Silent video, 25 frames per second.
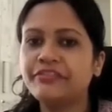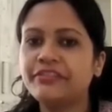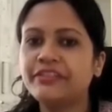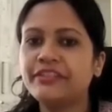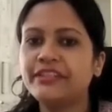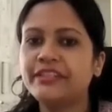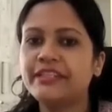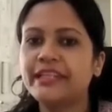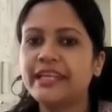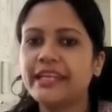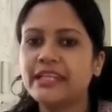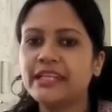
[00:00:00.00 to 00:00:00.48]

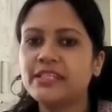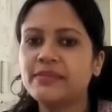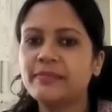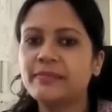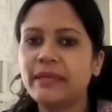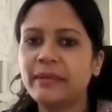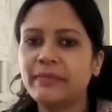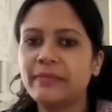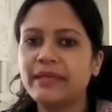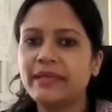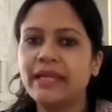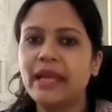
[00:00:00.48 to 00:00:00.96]
different
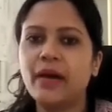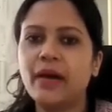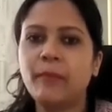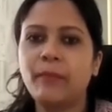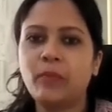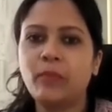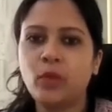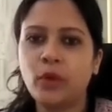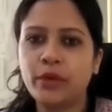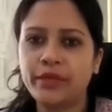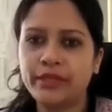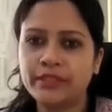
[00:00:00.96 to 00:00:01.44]
dates may be
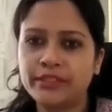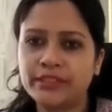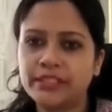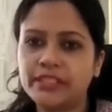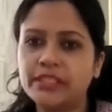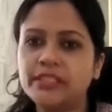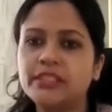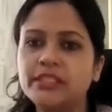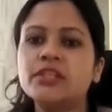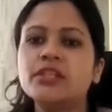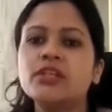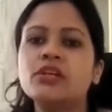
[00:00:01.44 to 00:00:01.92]

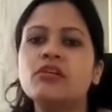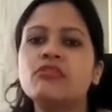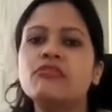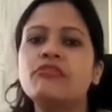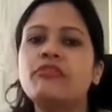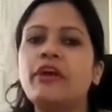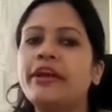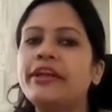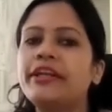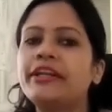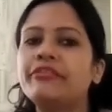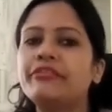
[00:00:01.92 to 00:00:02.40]
appointed
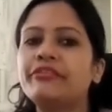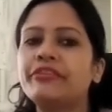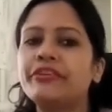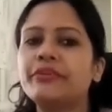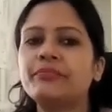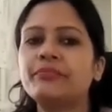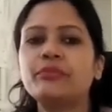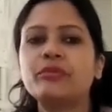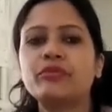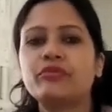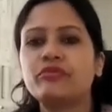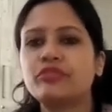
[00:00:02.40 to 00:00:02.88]
for
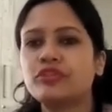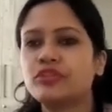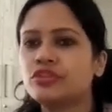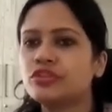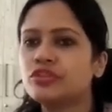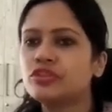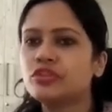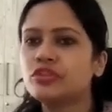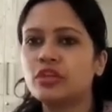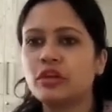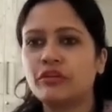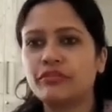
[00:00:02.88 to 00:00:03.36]
different
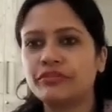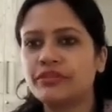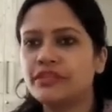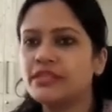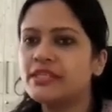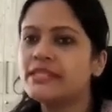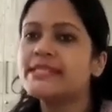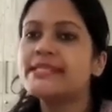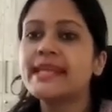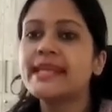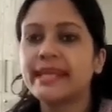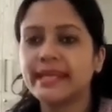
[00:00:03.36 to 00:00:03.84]
provisions of
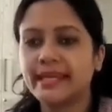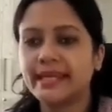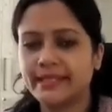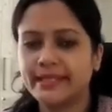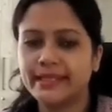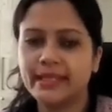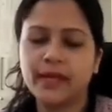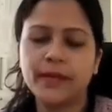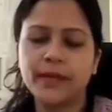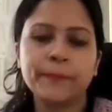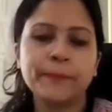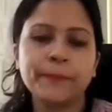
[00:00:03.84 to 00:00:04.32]
this
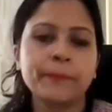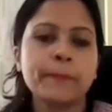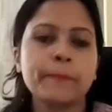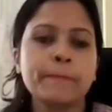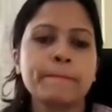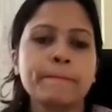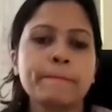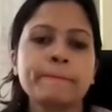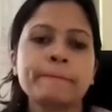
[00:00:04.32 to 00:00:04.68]
Sahita.